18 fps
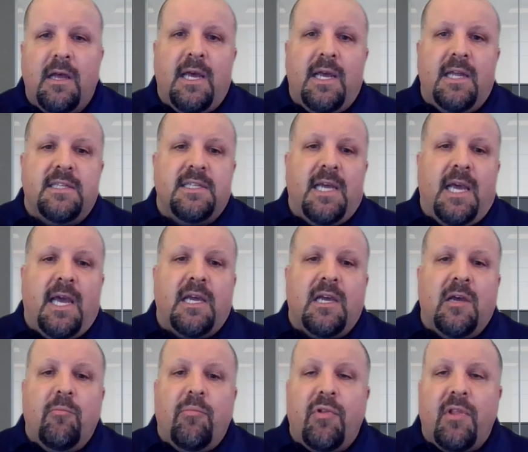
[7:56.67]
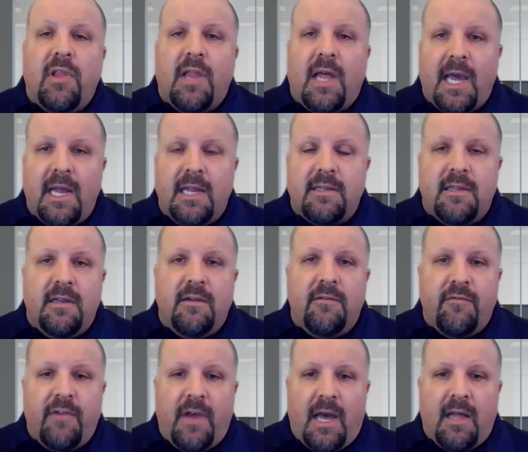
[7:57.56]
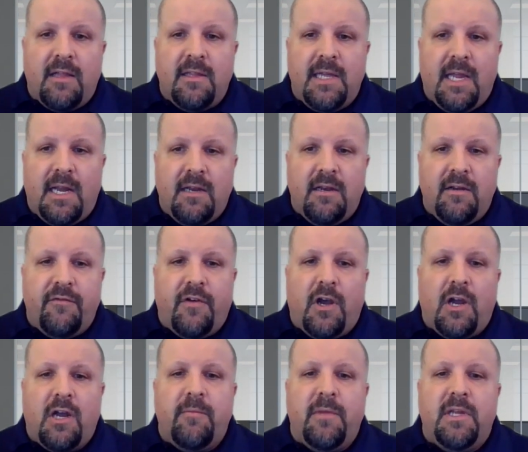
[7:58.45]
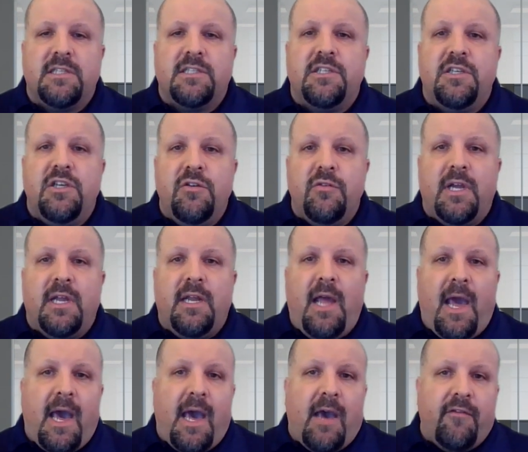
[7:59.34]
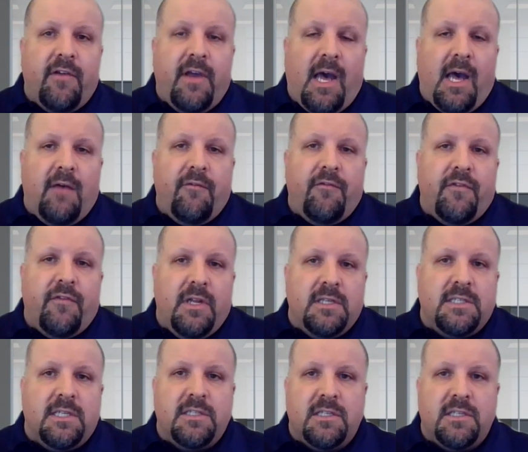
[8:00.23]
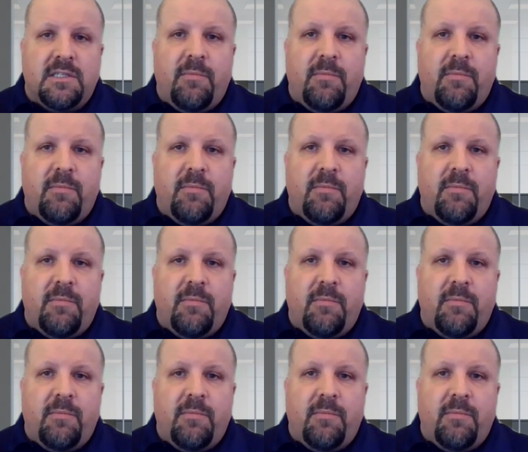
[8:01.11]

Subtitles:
It's a compliant and validated environment, so you can have confidence as a